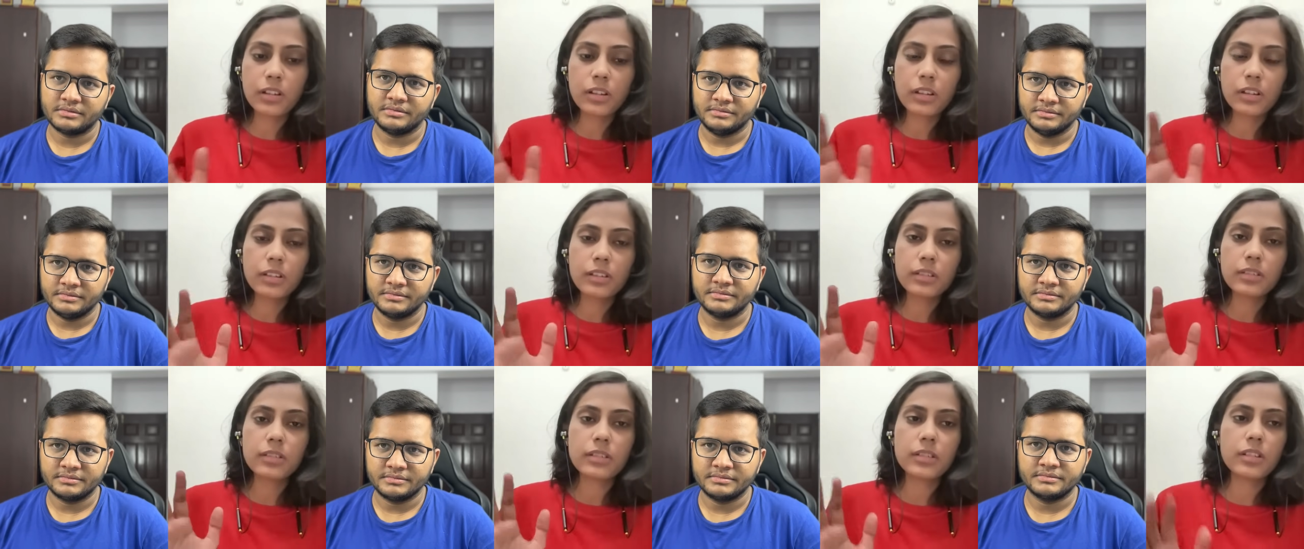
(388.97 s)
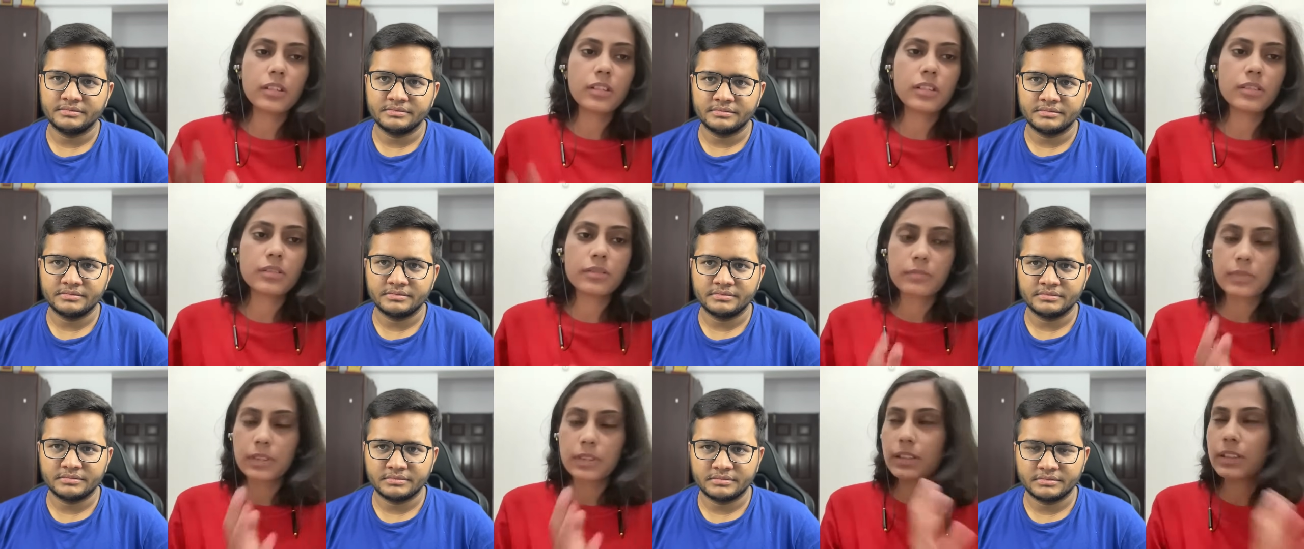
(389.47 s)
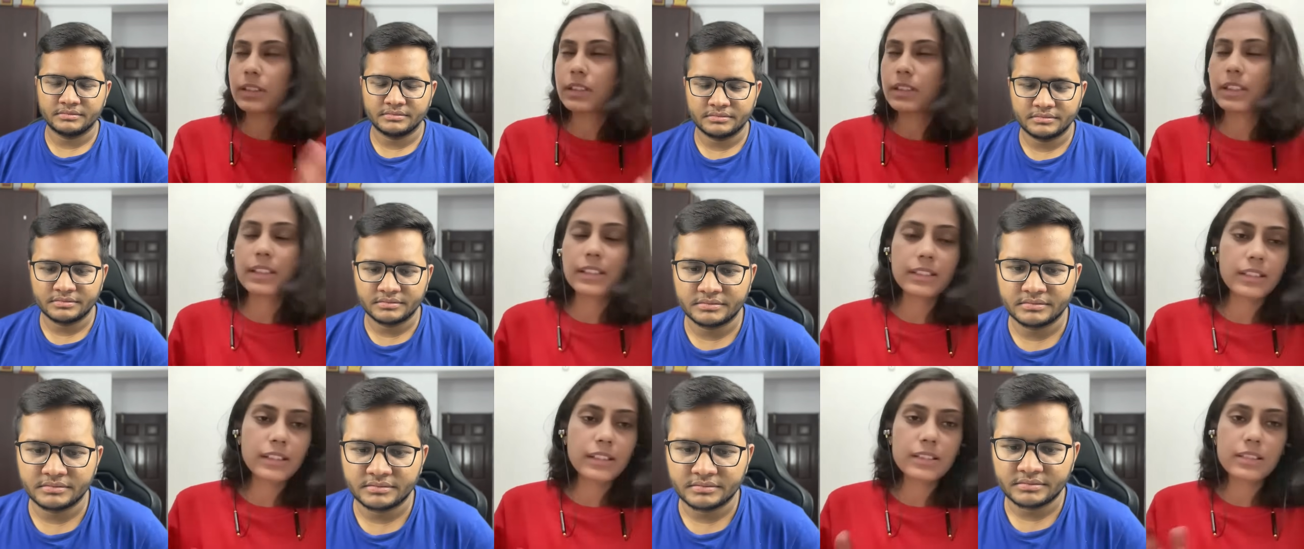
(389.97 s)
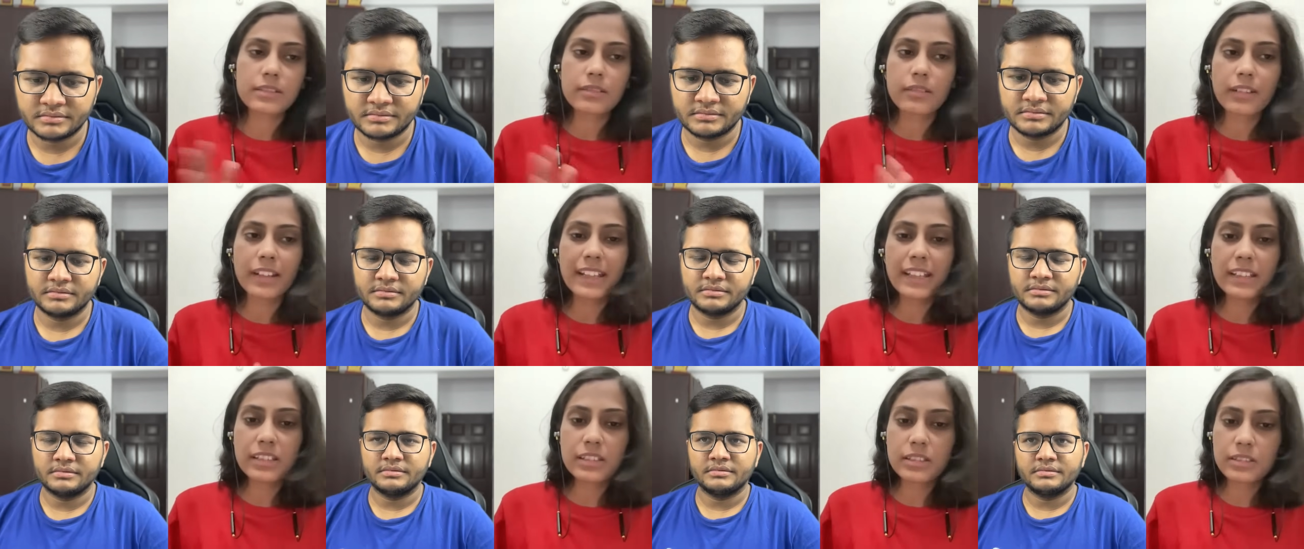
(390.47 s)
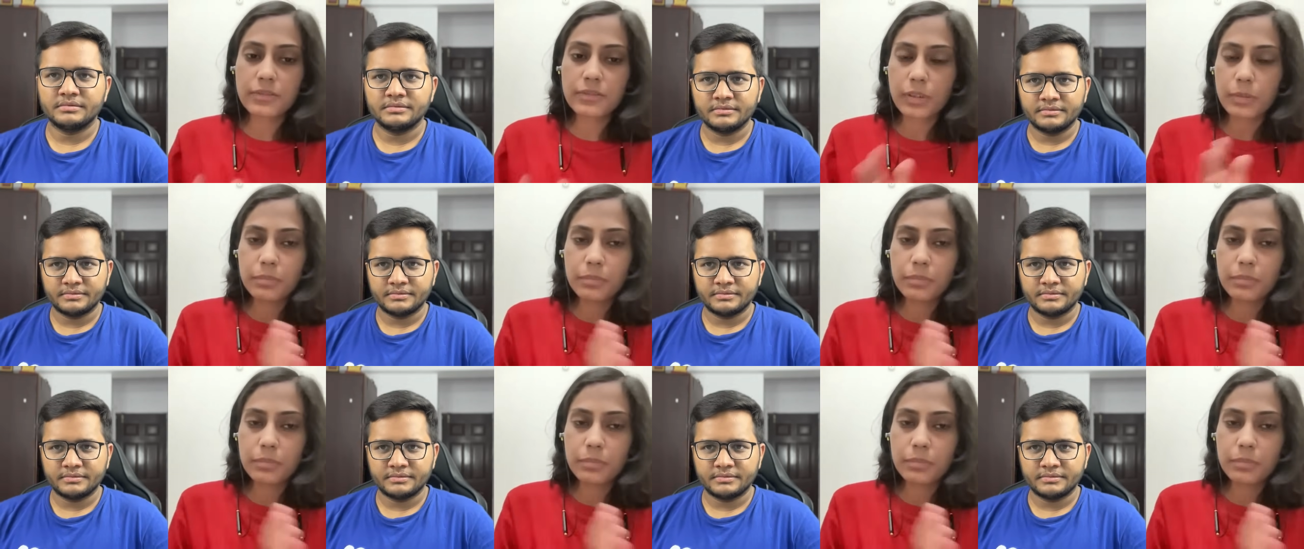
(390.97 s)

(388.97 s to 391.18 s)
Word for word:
Speaker 1: on um, it, it, it ranges